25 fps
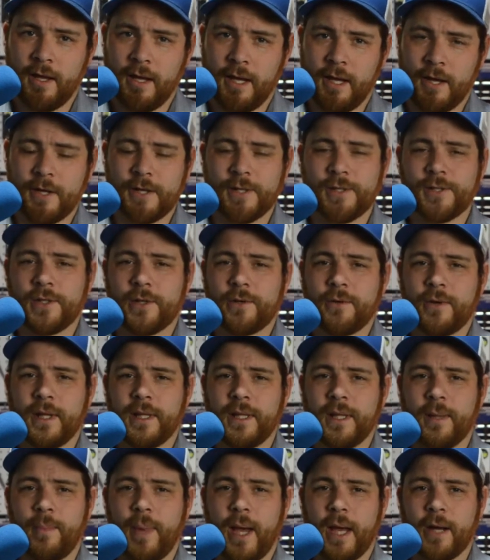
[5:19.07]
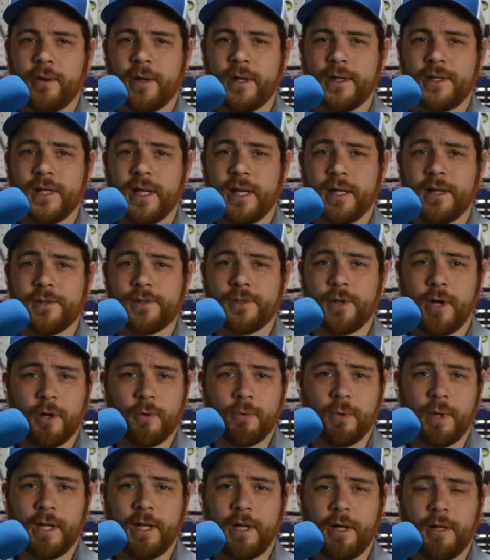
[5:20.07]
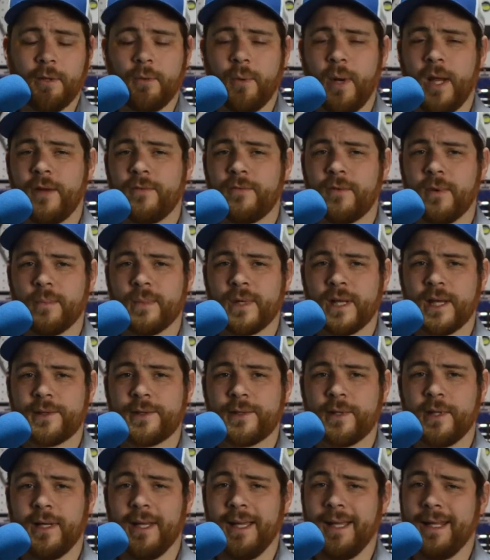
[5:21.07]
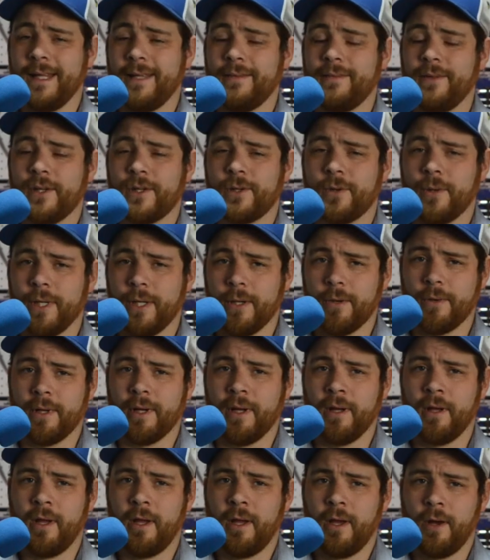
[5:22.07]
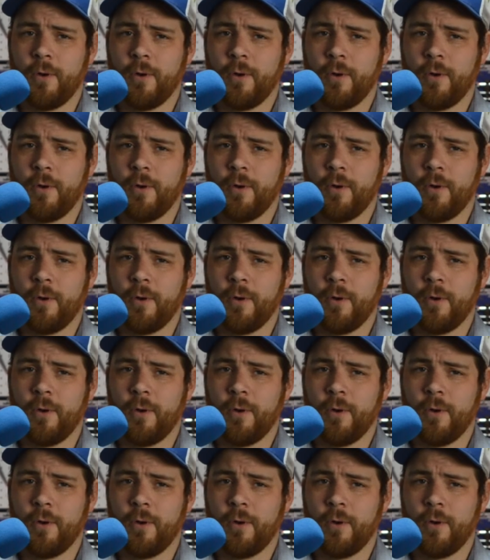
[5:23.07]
Now, considering that battery tech is already on the way from Tesla and even Toyota,